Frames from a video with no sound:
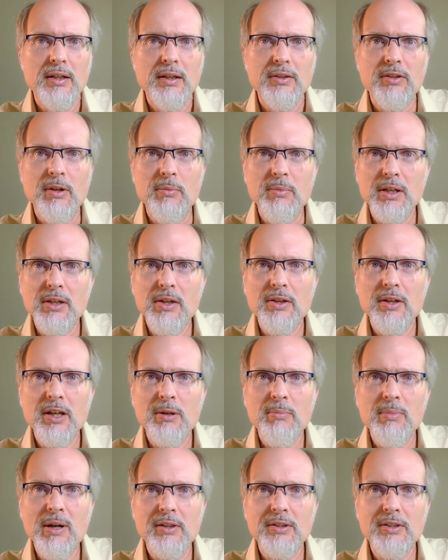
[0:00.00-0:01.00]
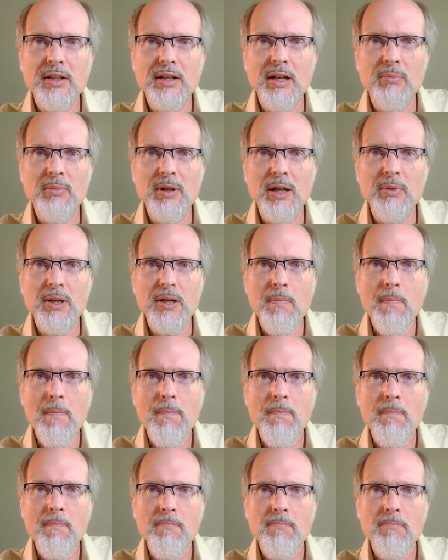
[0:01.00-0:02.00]
Something to think about today, maybe.
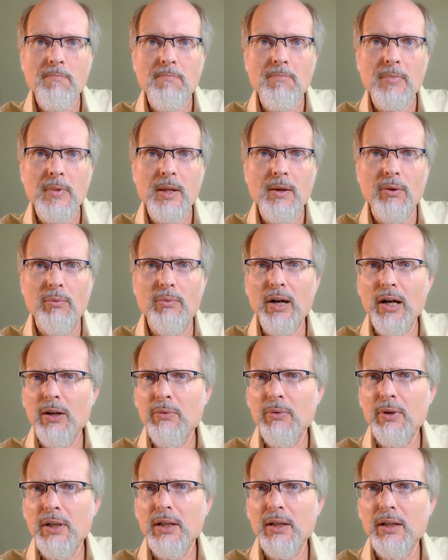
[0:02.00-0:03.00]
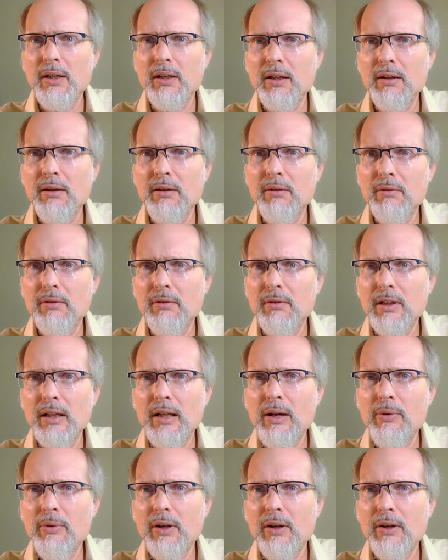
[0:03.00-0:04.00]
Why are we
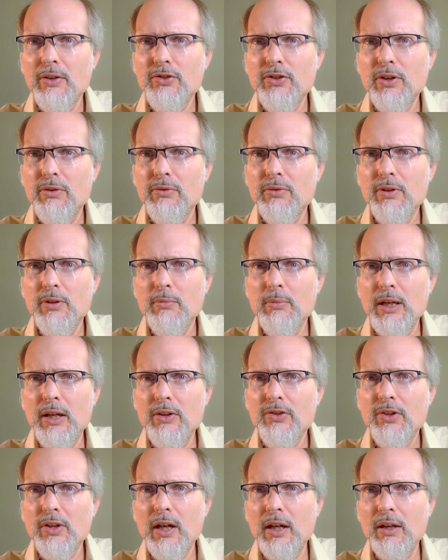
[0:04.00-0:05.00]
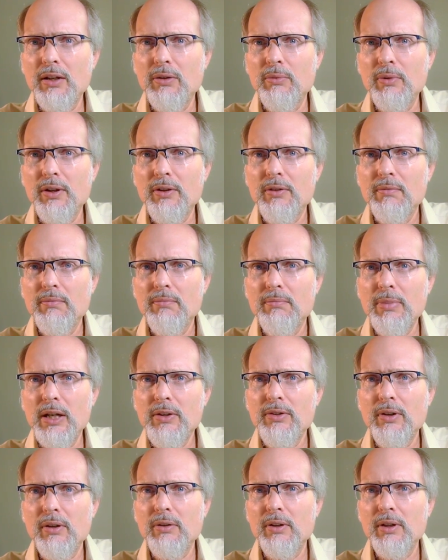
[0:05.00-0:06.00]
allowing our children to be educated with
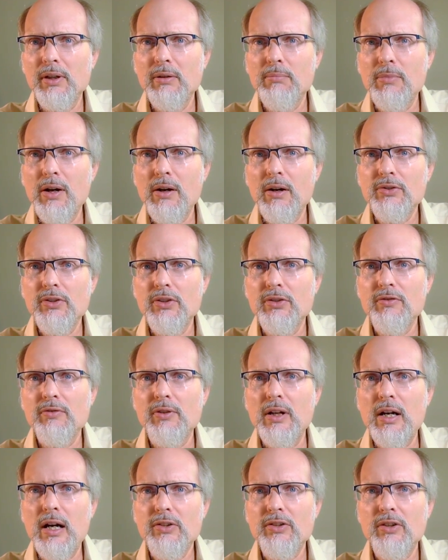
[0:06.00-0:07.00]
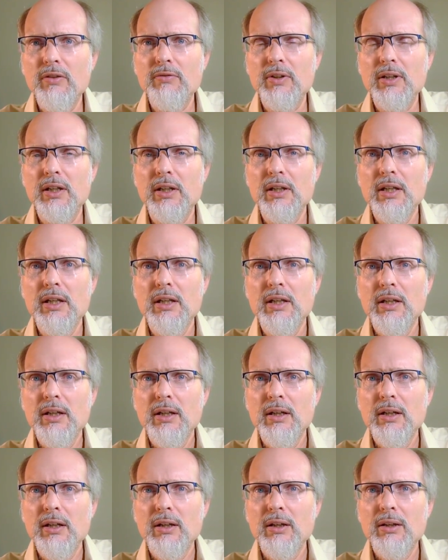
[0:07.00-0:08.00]
basically a Marxist philosophy?
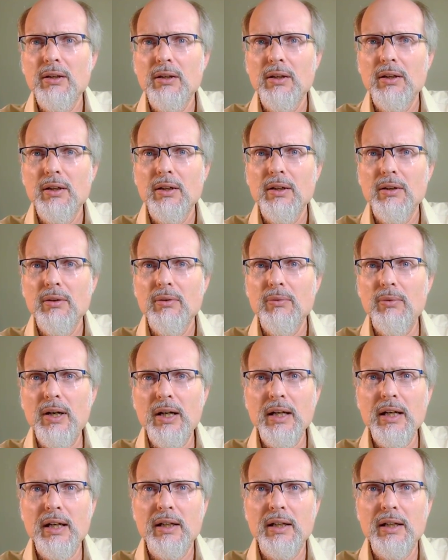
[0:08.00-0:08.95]
Why?